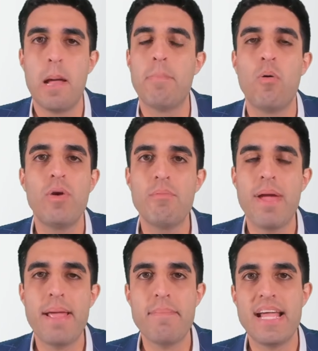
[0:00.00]
but we
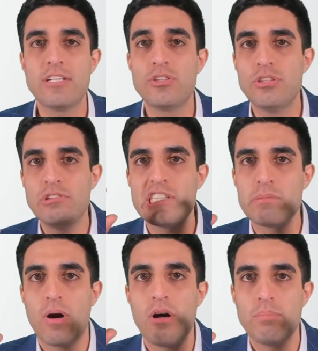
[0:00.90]
may make 2
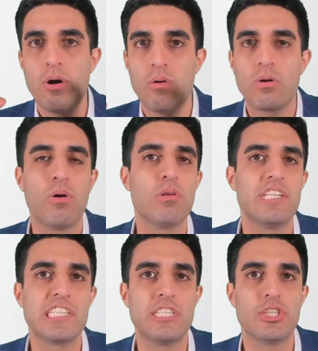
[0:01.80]
small poke hole
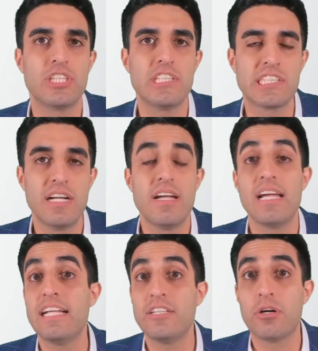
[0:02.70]
incisions
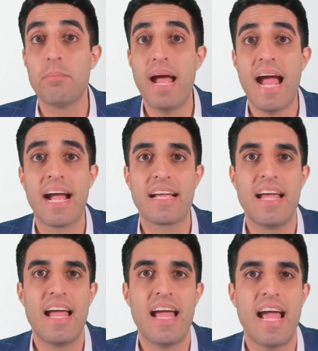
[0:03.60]
in your back
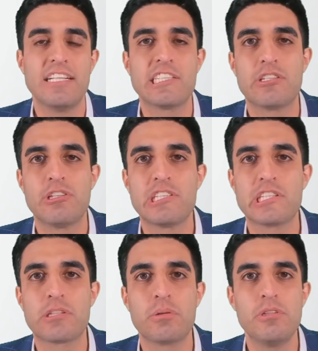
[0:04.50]
and insert
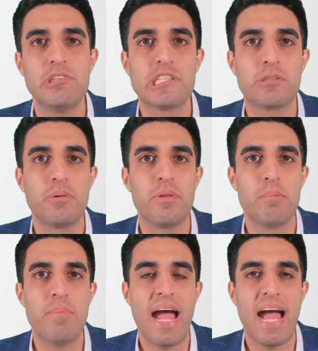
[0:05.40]
screws through the
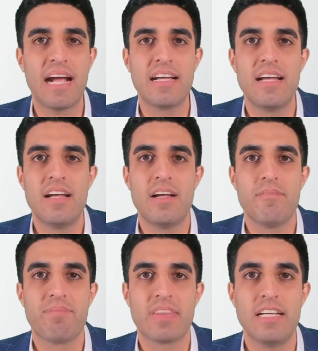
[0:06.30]
back
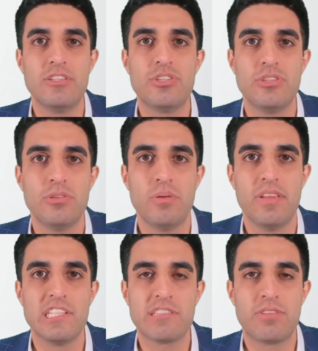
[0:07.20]
into
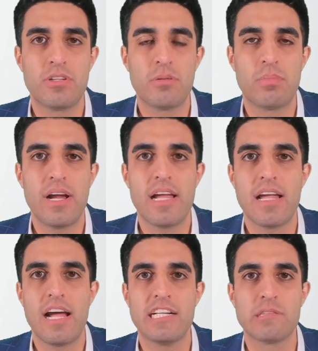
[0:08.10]
this vertebrae as